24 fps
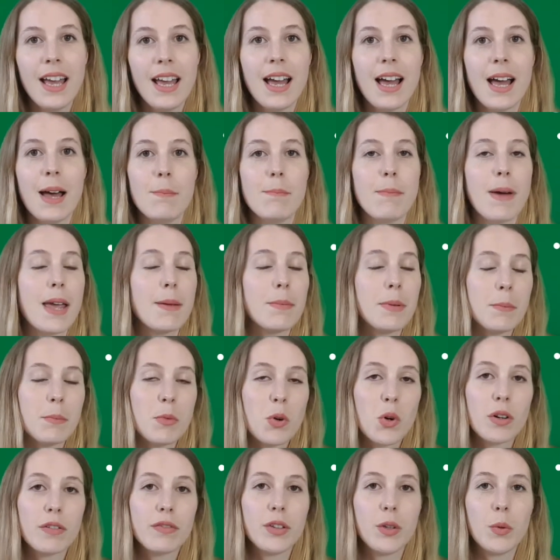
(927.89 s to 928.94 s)
and maybe
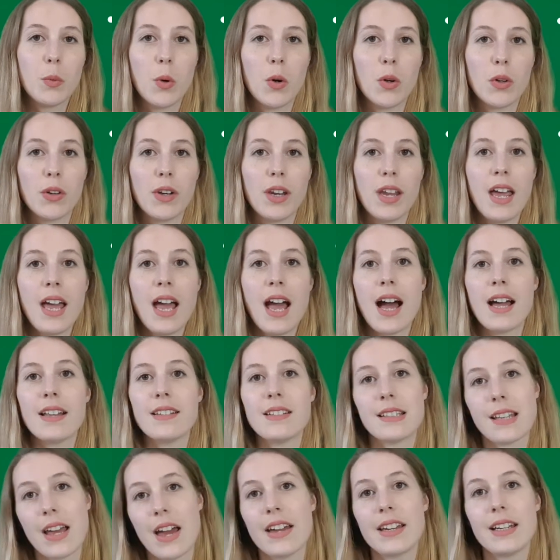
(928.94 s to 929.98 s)
more if you want. And
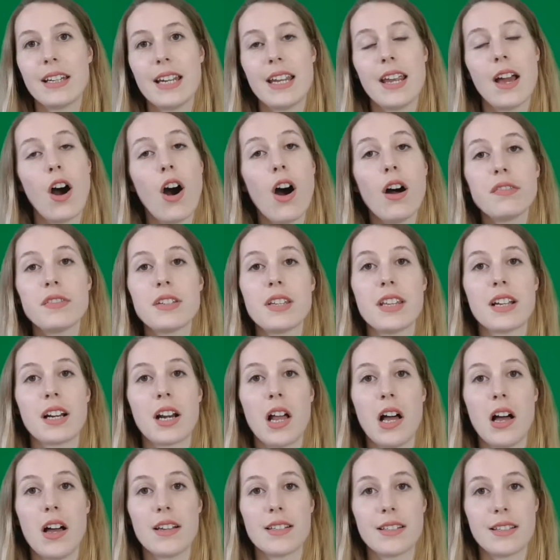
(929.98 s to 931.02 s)
certainly after the
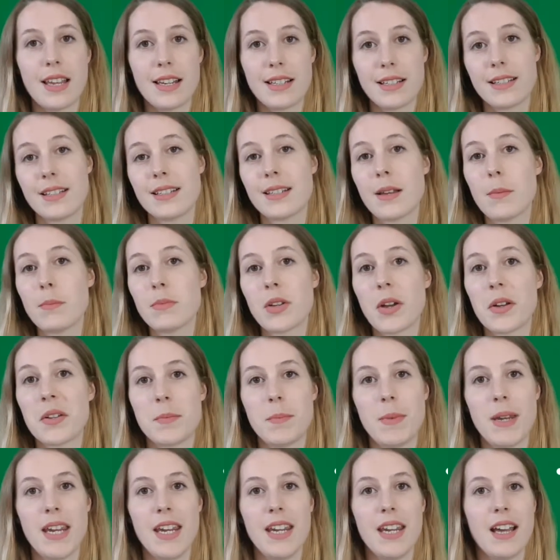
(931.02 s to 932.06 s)
class, there can sometimes
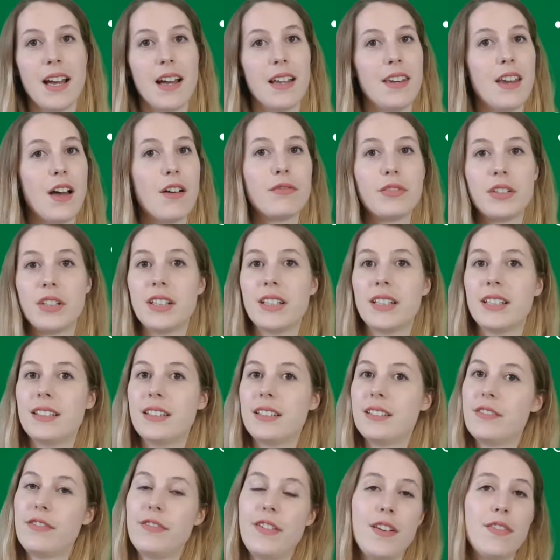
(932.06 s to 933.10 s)
be
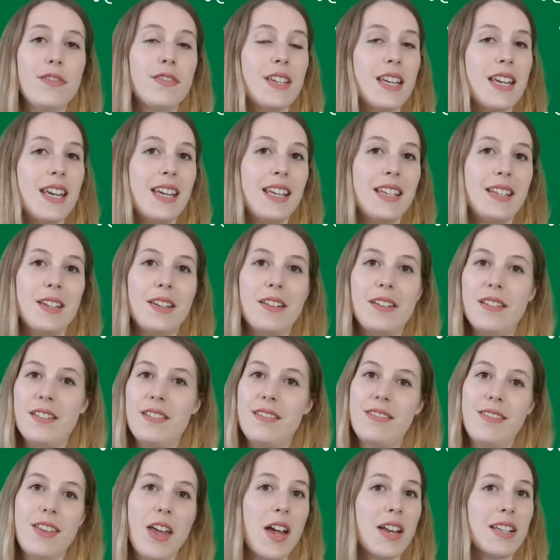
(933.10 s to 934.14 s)
another
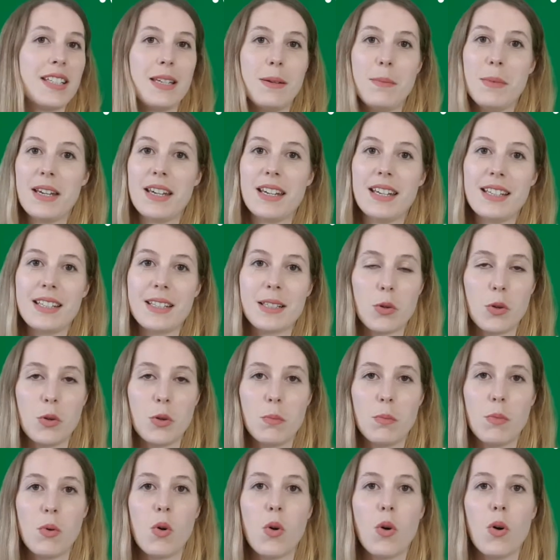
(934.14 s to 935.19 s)
15-30 minutes or
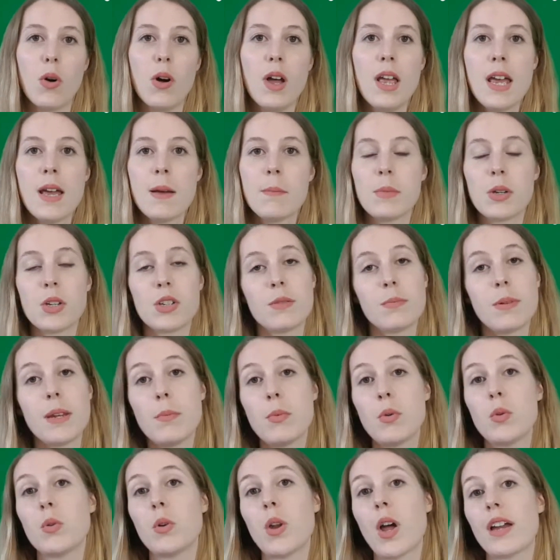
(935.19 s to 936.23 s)
more, because
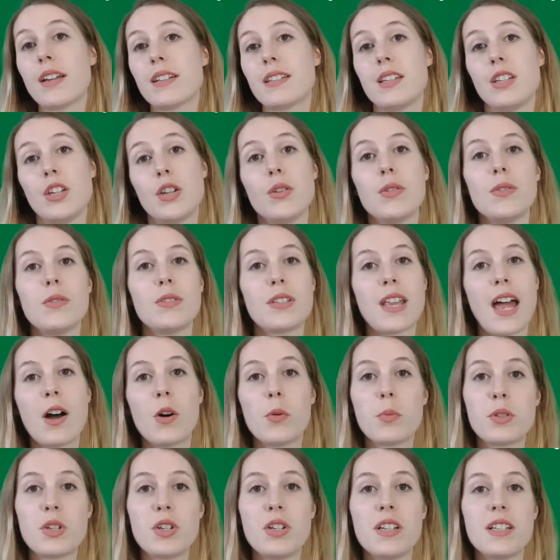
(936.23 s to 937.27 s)
people like to use that
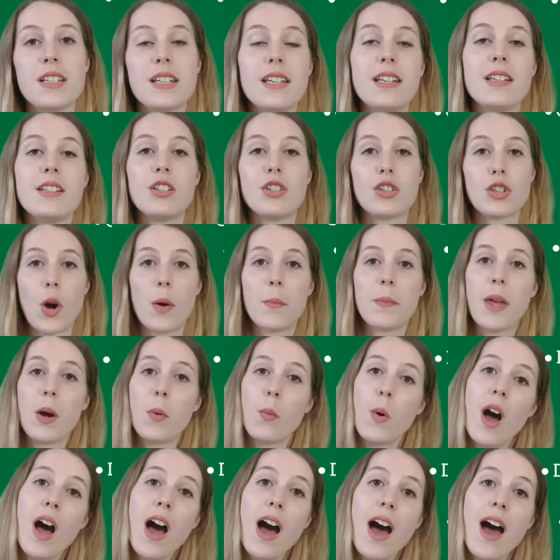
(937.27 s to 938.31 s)
opportunity to show up their
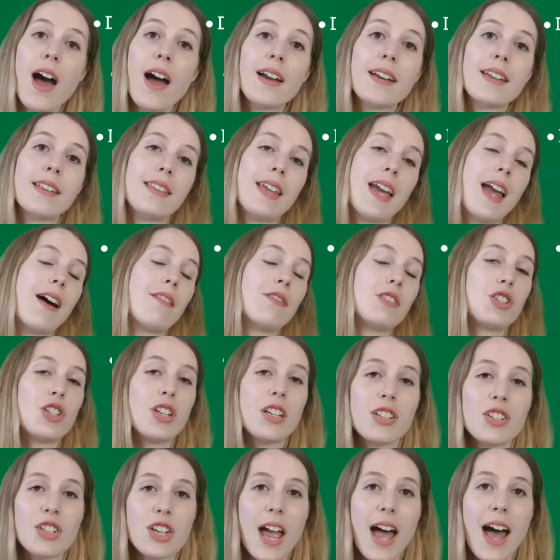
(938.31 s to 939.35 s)
work and they have a
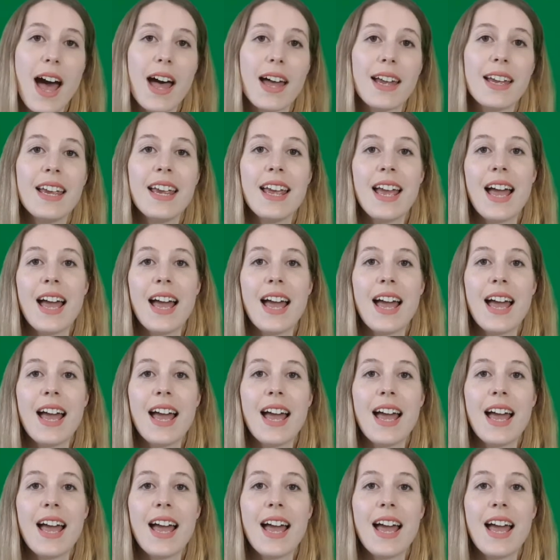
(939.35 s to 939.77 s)
chit chat.